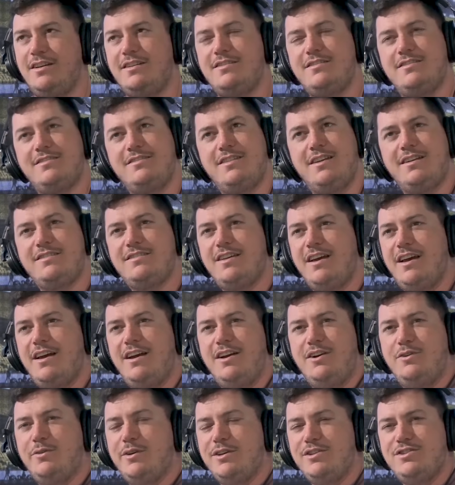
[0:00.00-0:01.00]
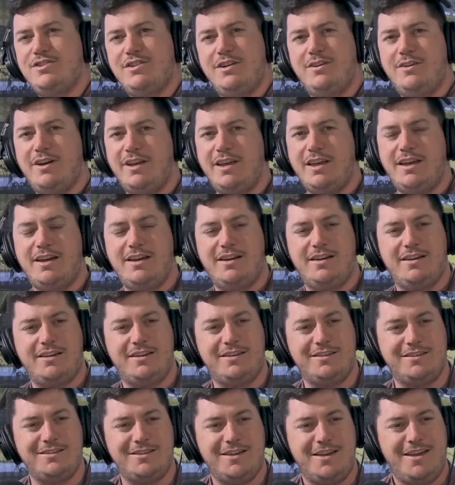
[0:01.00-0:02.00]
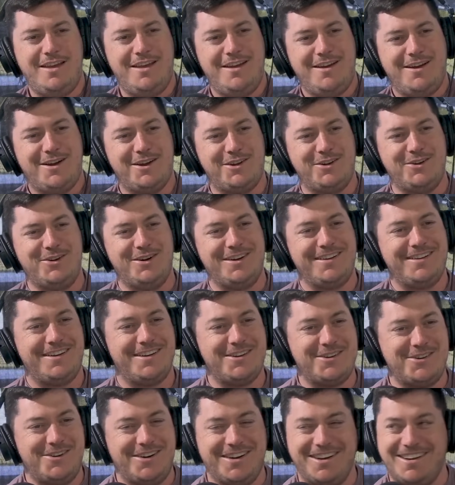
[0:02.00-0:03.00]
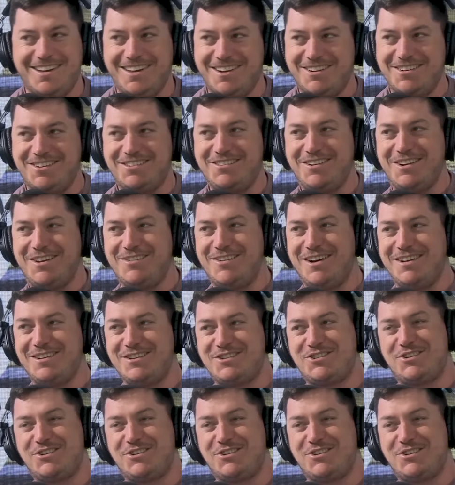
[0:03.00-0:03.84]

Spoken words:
that's a hard question. I don't really want to